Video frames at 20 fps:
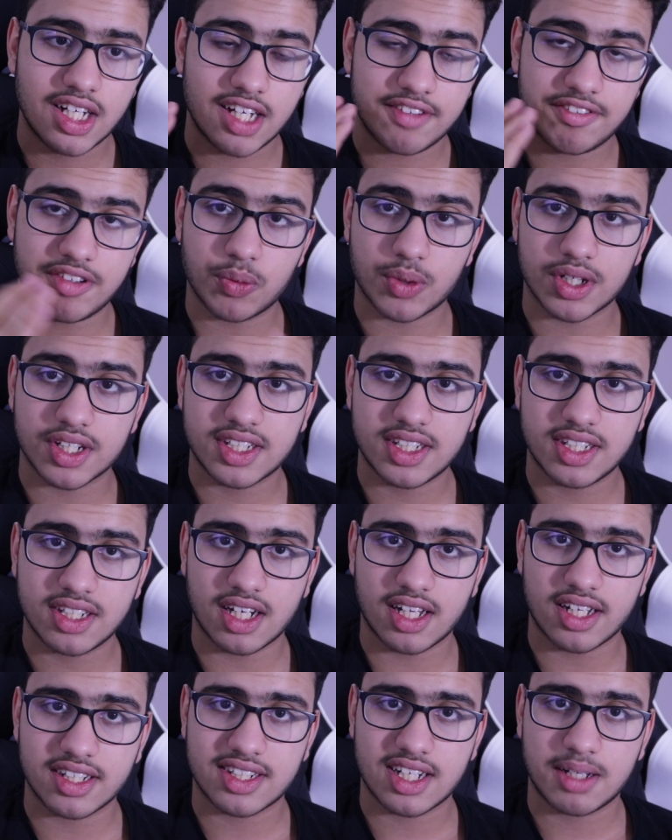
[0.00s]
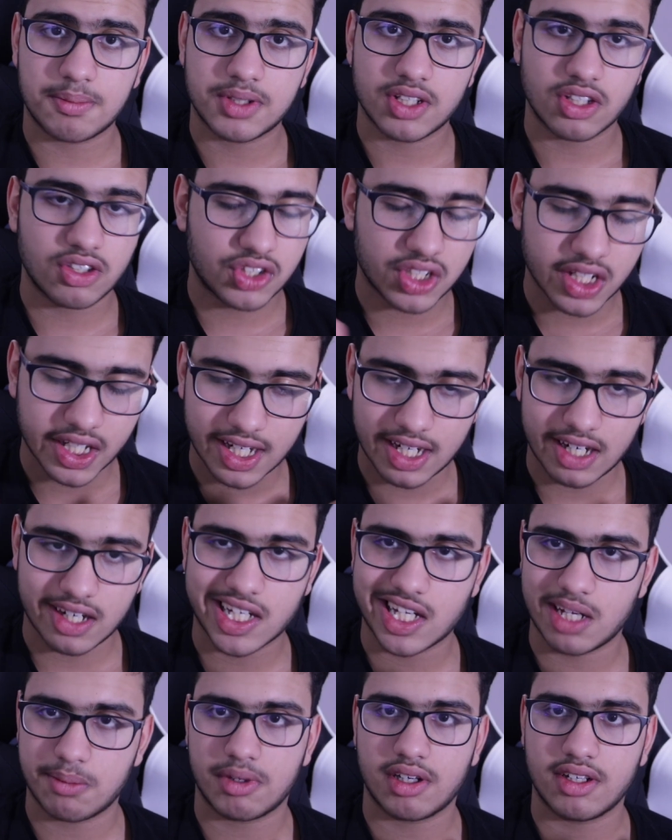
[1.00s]
If you want to see the last episode, check it
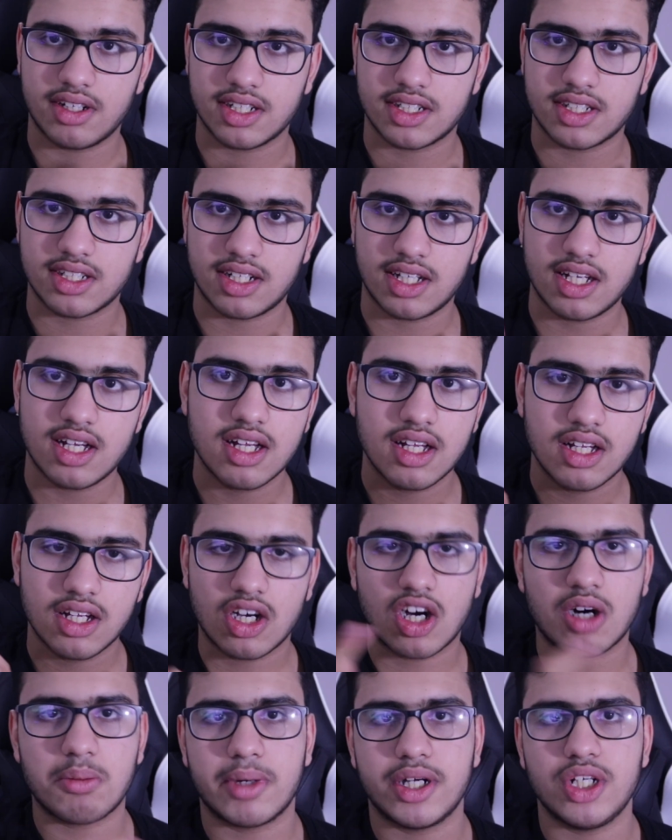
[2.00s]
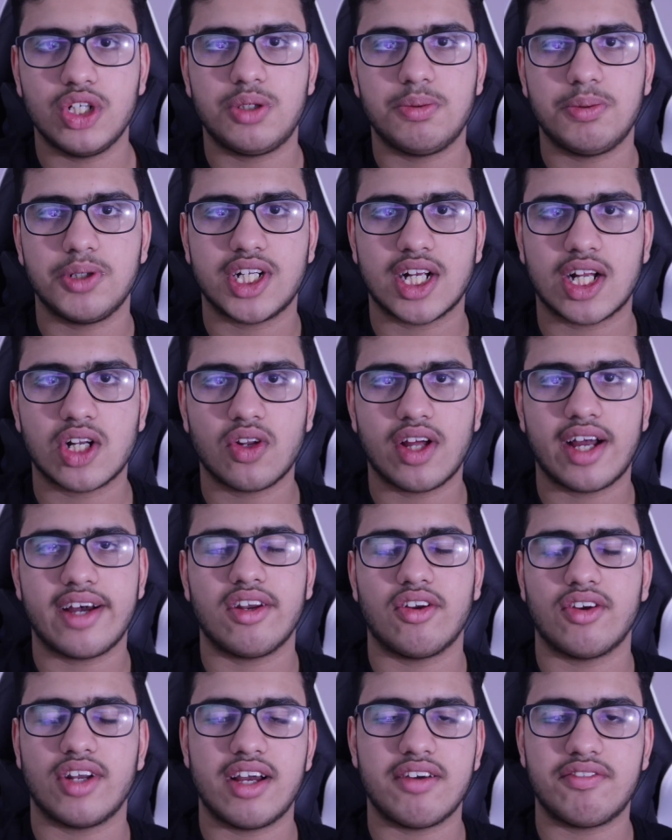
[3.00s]
out. Came out yesterday on my YouTube channel
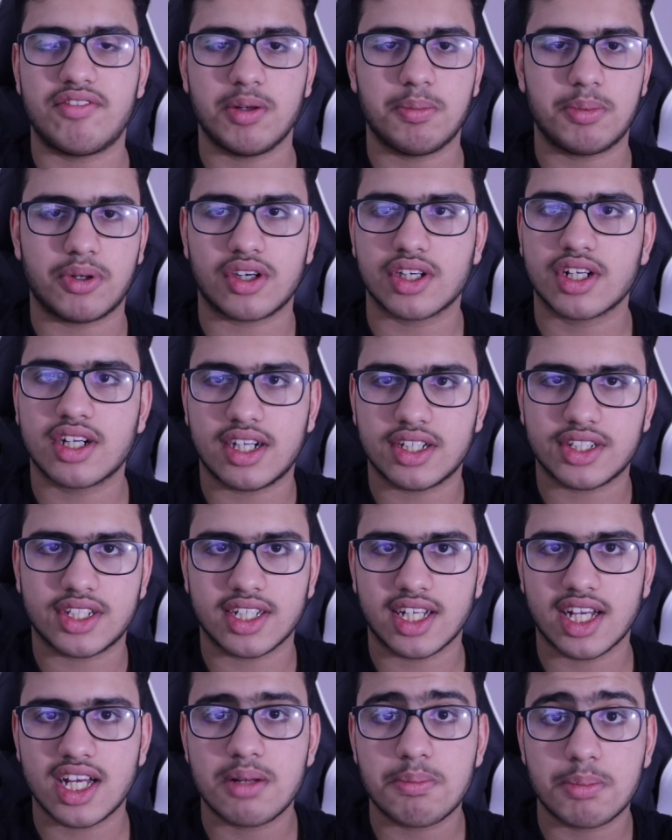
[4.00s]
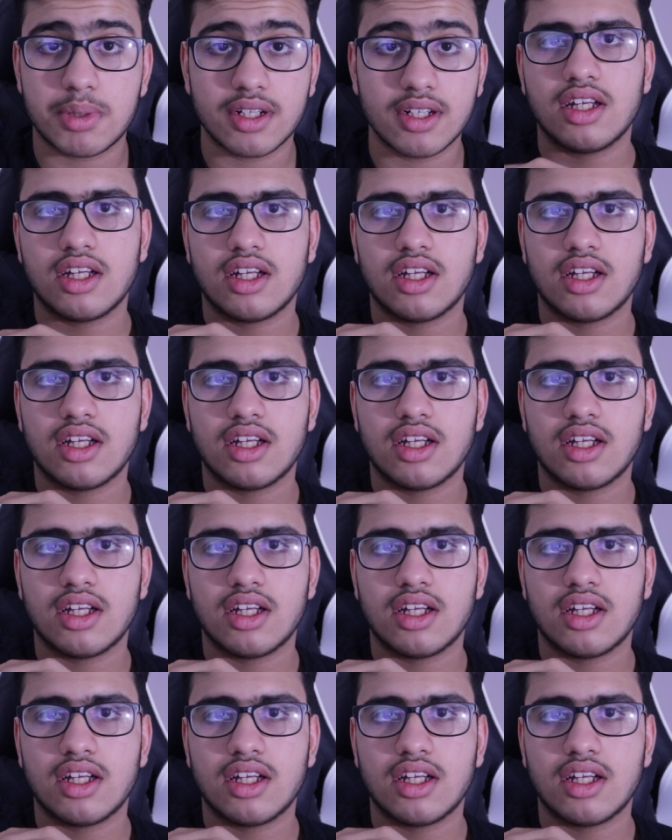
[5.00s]
and on every podcasting app.